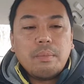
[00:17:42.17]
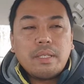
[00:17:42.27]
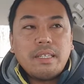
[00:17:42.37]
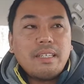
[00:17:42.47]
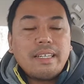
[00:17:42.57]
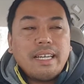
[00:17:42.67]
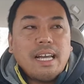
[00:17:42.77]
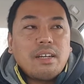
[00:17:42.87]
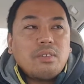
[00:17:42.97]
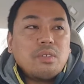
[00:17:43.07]
but then again,
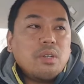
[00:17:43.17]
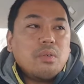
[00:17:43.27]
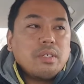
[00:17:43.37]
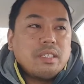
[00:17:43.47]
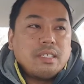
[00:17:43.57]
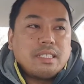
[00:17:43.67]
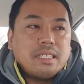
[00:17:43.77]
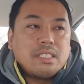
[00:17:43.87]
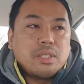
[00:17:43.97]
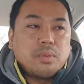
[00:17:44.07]
I don't know what their
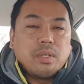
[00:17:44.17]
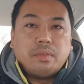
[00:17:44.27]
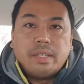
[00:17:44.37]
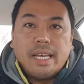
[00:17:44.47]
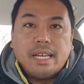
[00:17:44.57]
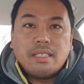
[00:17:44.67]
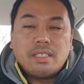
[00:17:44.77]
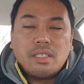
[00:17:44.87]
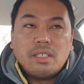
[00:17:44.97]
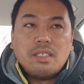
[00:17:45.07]
intentions were with that.
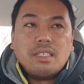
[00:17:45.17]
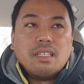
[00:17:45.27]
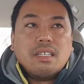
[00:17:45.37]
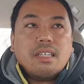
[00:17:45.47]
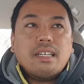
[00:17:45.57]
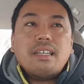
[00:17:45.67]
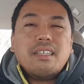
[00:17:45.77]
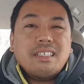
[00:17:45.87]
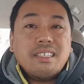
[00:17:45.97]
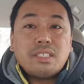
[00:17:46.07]
So
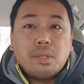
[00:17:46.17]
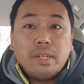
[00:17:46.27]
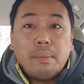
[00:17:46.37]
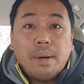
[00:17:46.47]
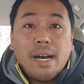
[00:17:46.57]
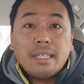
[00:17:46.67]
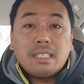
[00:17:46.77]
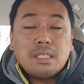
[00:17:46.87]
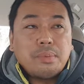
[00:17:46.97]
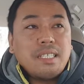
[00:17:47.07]
it's quite a botch.
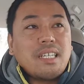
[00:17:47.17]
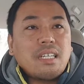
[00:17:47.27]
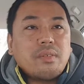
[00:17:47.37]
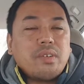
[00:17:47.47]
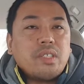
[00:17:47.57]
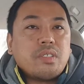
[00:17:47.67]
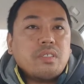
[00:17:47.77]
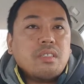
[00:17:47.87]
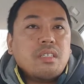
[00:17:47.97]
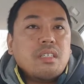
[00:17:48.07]
It's pretty
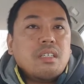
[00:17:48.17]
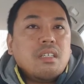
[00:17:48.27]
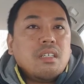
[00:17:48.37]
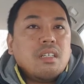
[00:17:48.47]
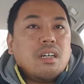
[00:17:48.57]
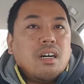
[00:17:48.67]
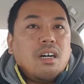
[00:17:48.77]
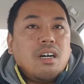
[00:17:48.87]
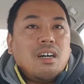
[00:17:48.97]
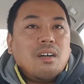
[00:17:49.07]
controversial,
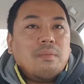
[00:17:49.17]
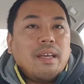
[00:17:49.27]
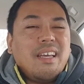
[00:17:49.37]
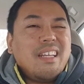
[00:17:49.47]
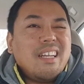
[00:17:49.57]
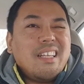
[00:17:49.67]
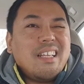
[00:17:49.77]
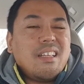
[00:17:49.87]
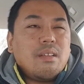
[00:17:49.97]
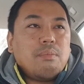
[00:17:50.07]
and
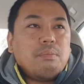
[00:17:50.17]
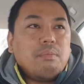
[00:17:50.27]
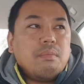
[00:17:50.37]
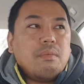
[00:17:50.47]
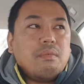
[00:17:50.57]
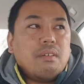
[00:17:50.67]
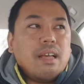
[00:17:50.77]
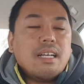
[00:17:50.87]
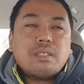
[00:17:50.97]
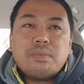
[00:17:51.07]

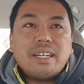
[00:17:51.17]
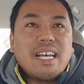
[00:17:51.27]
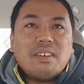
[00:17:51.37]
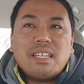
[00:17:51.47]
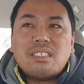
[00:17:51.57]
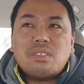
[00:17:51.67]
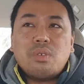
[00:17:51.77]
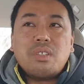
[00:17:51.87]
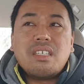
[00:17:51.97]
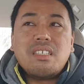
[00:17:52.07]
as of right now, that's the
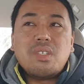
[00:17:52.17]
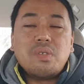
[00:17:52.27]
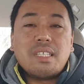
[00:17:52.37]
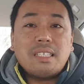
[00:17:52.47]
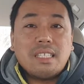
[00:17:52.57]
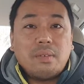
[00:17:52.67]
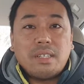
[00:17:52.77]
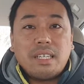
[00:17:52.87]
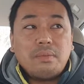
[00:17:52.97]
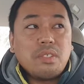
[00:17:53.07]
only 2 cents I want
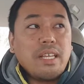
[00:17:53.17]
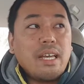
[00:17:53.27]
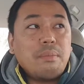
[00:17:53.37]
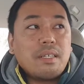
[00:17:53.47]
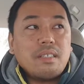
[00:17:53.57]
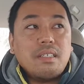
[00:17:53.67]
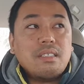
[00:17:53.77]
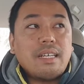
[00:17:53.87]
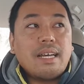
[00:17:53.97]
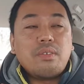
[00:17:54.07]
to give to that,
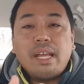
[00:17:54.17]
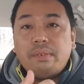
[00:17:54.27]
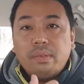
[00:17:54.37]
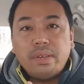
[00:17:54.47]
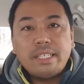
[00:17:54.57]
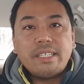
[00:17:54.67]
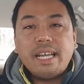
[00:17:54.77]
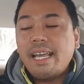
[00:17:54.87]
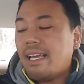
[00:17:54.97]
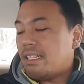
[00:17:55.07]
because I don't have the figure in
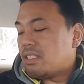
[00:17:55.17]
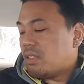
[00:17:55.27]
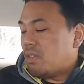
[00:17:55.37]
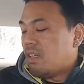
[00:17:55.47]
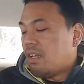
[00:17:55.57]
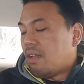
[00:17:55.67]
hand. So,